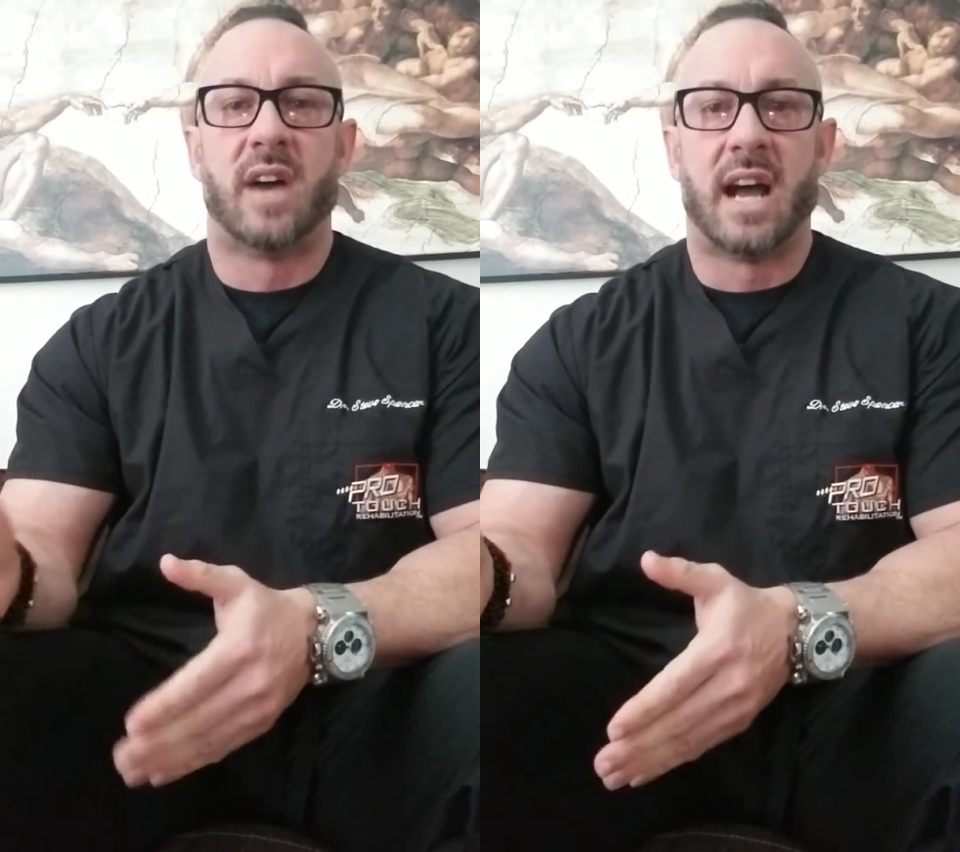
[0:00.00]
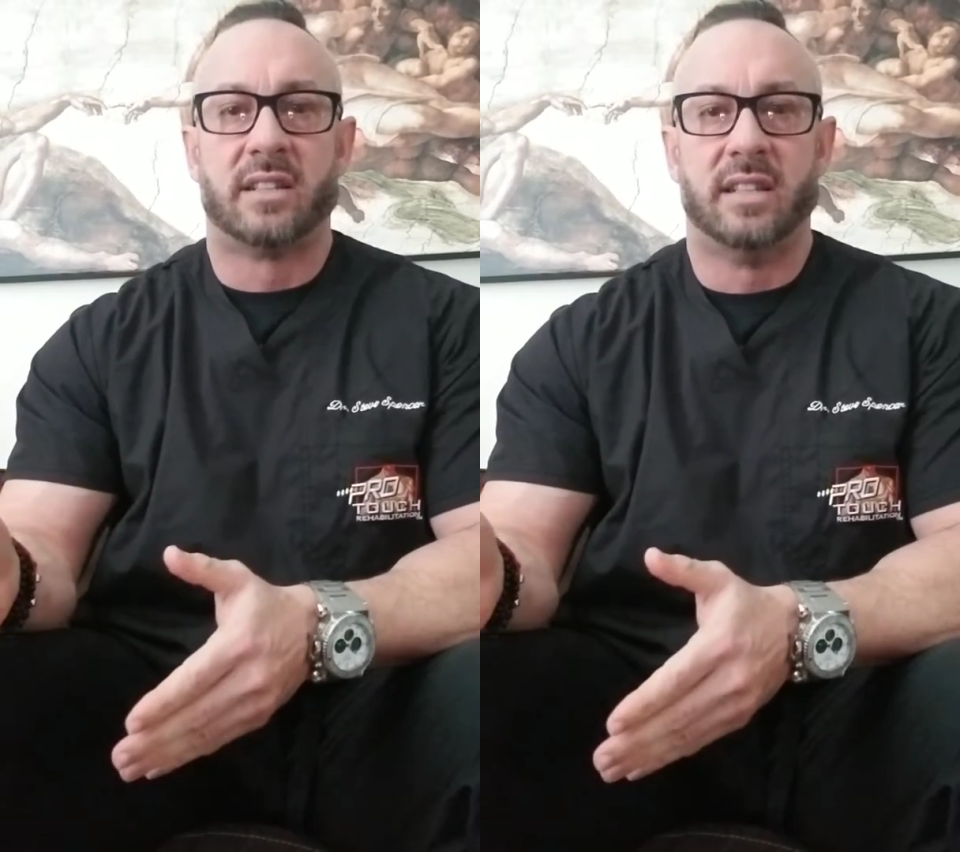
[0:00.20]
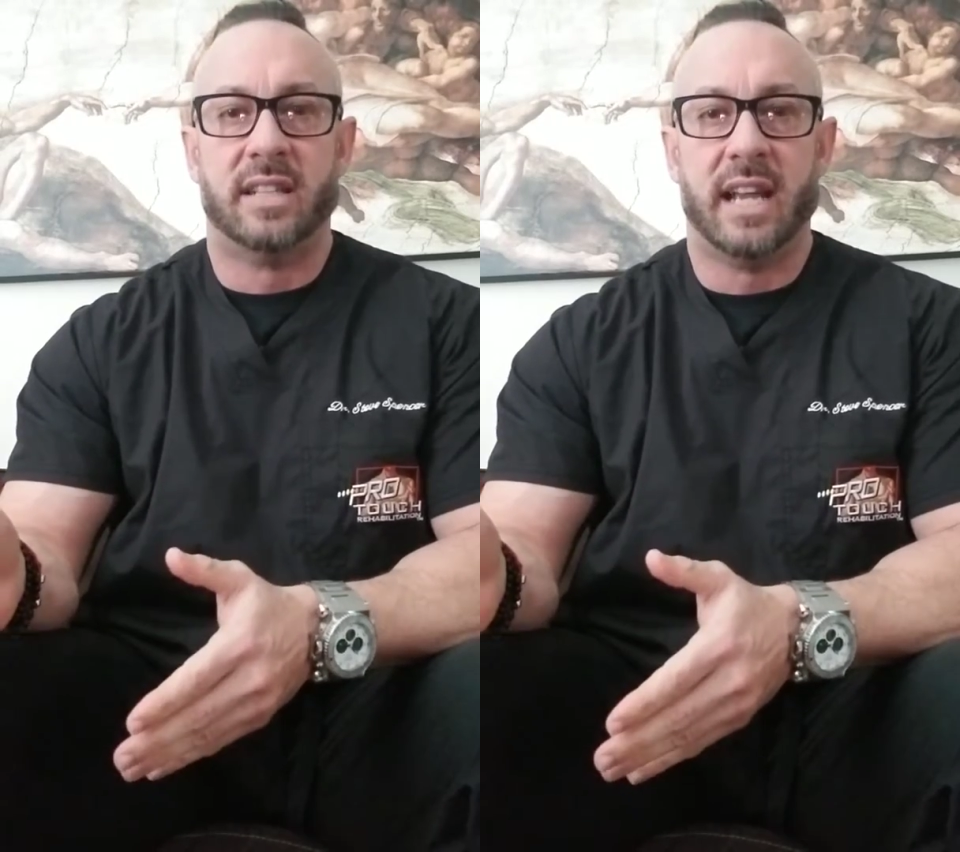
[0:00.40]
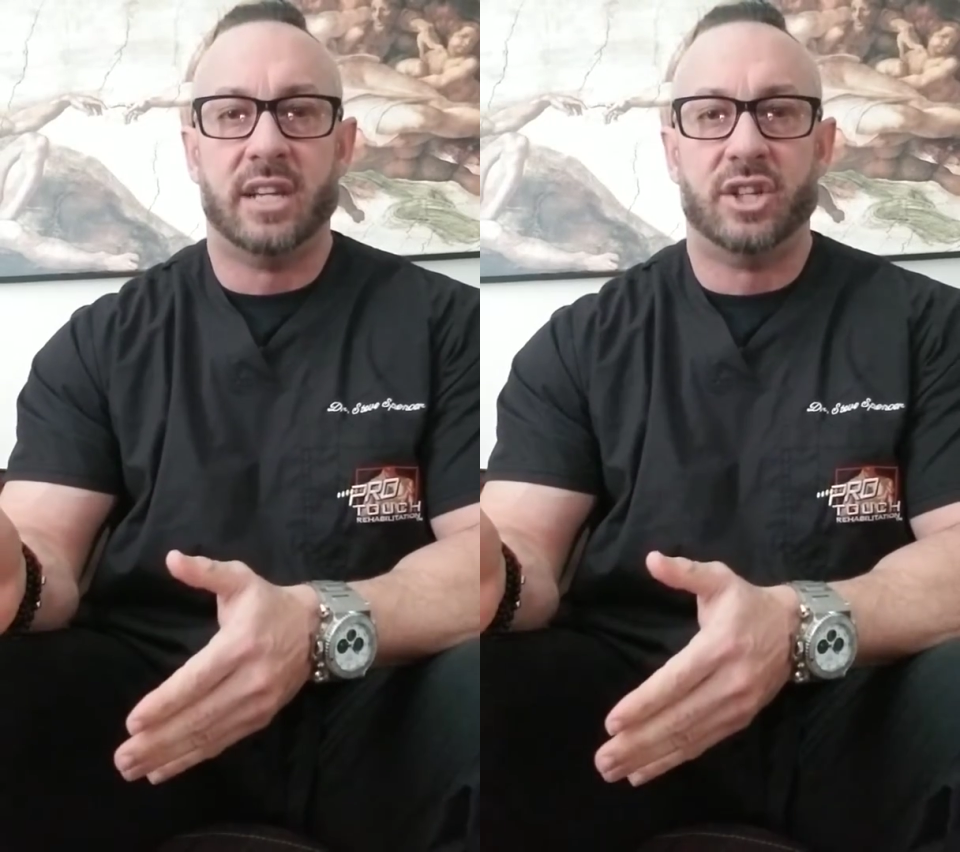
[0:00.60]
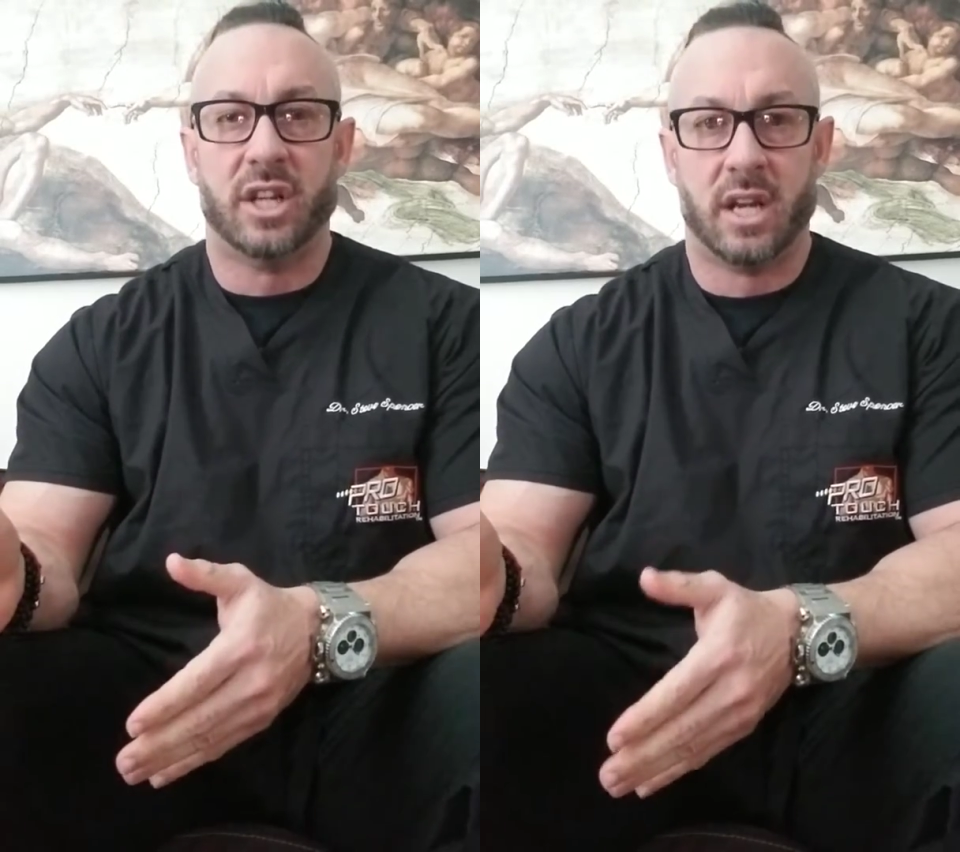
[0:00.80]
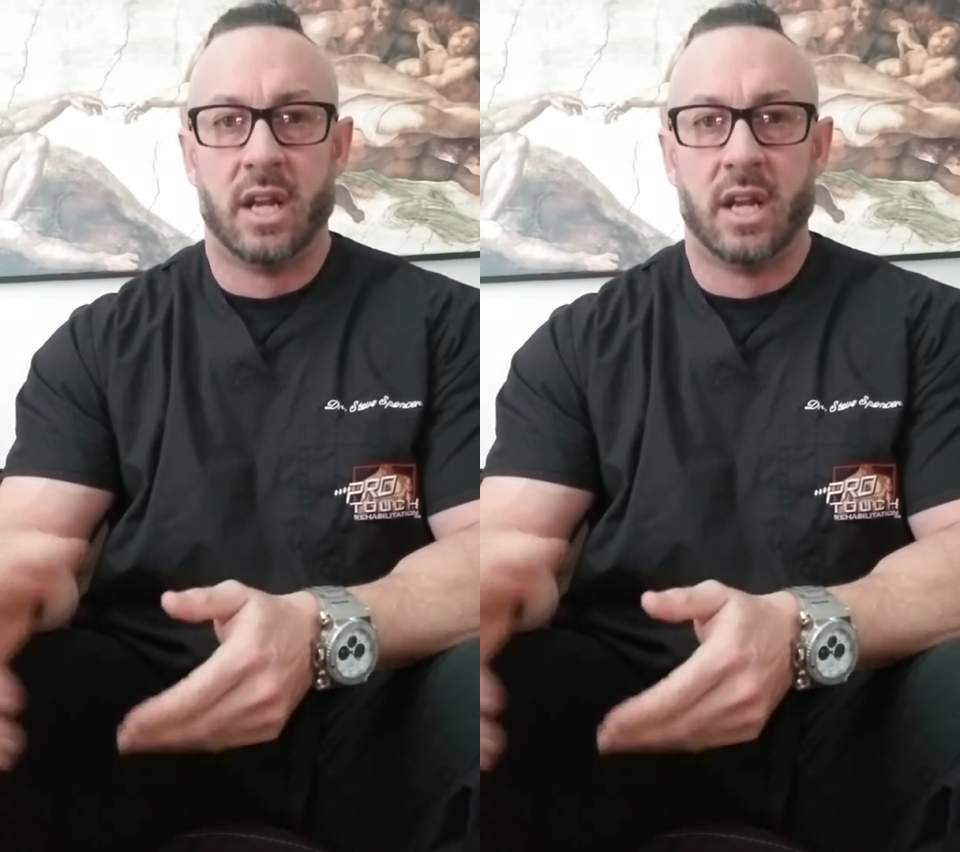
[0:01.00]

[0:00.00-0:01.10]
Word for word: oxidation.